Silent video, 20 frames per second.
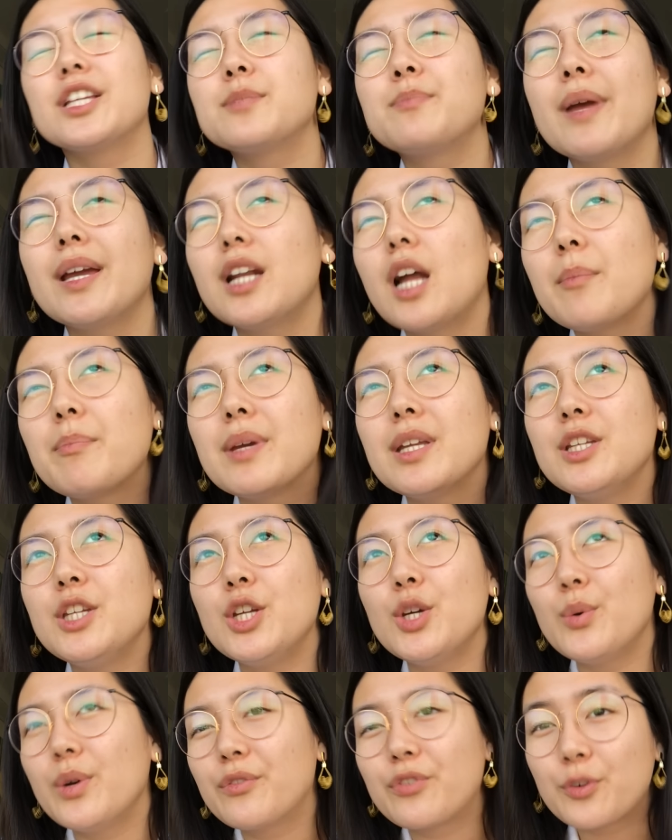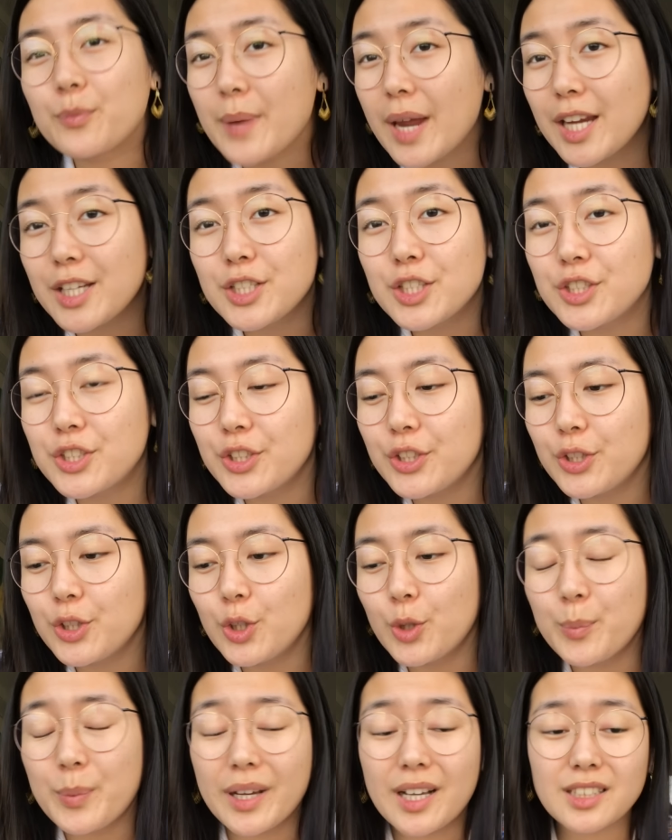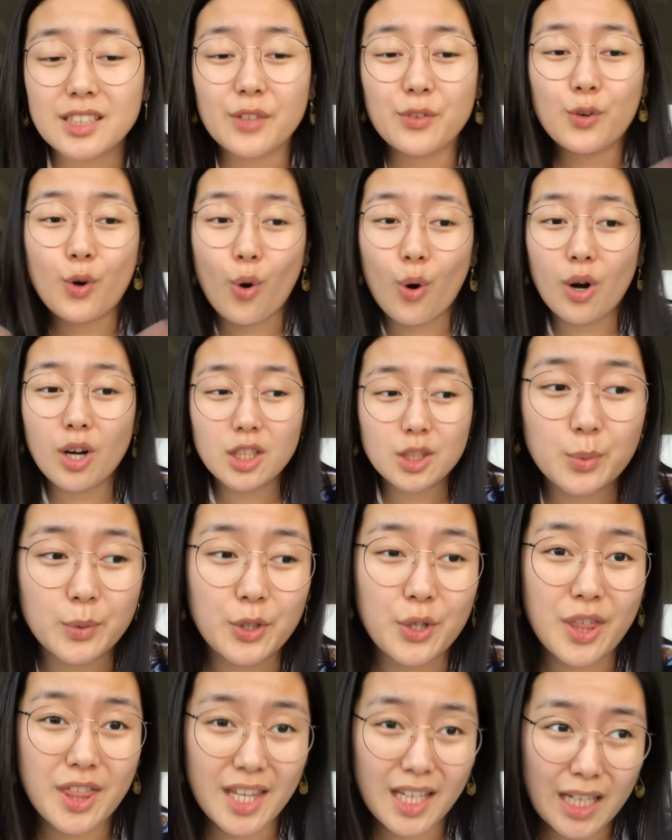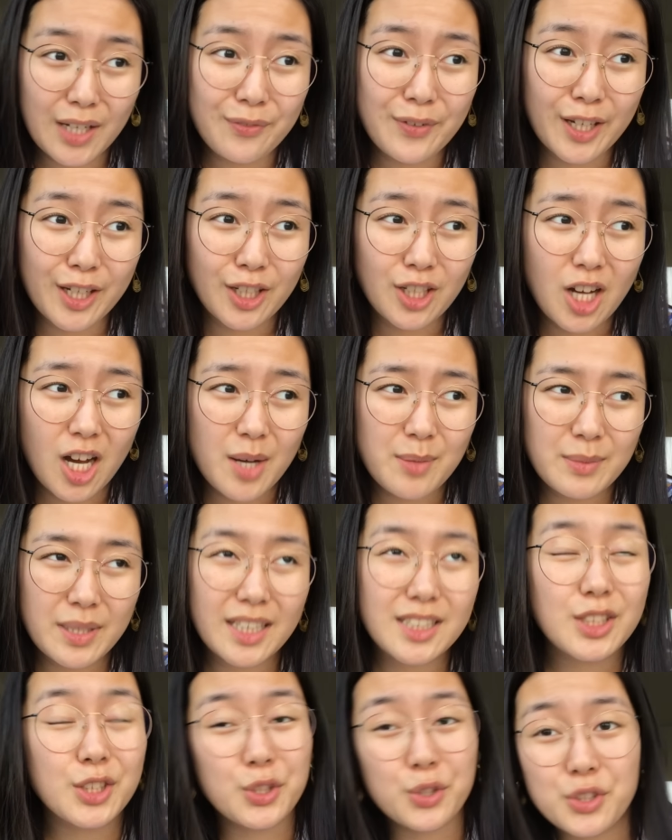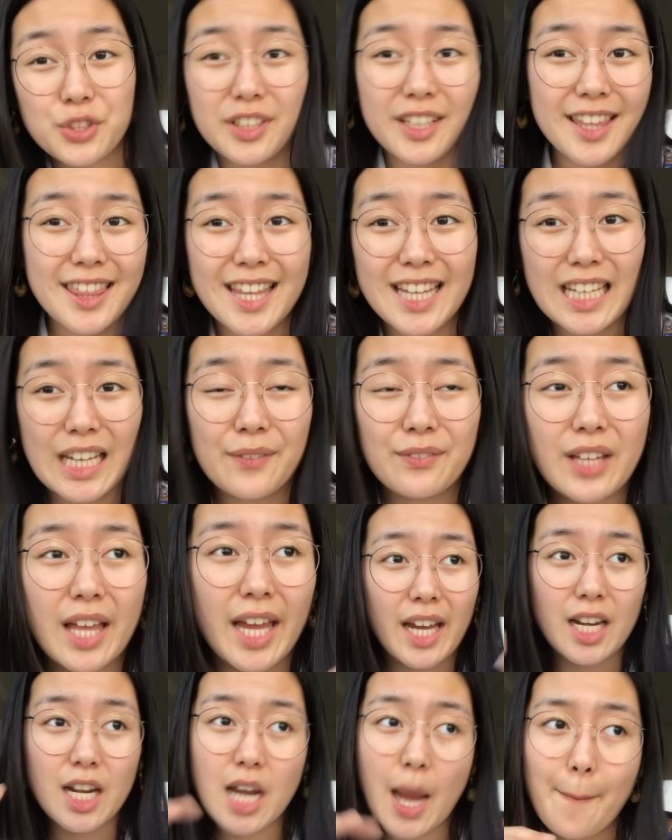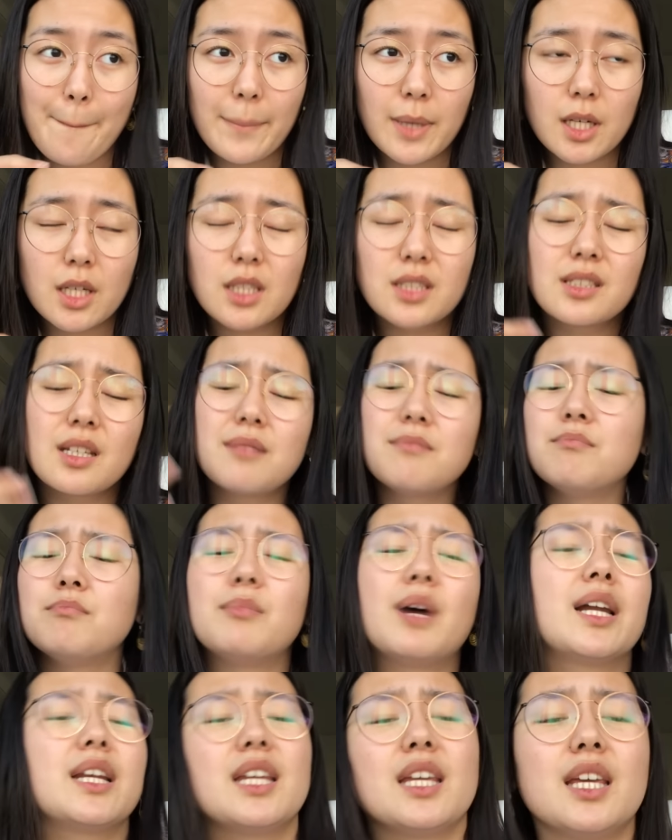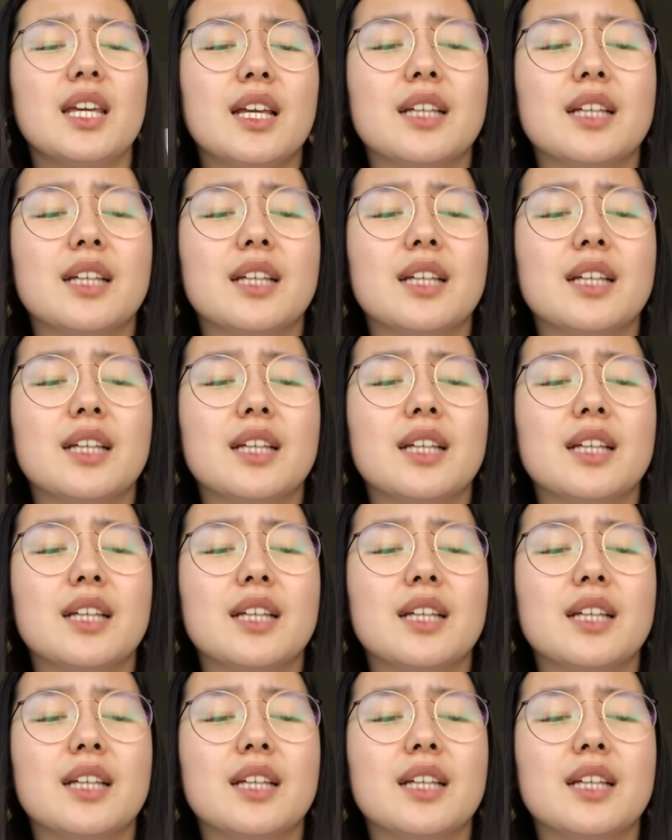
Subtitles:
may not be new information to you because of course when you think of economics you usually think of like numbers and money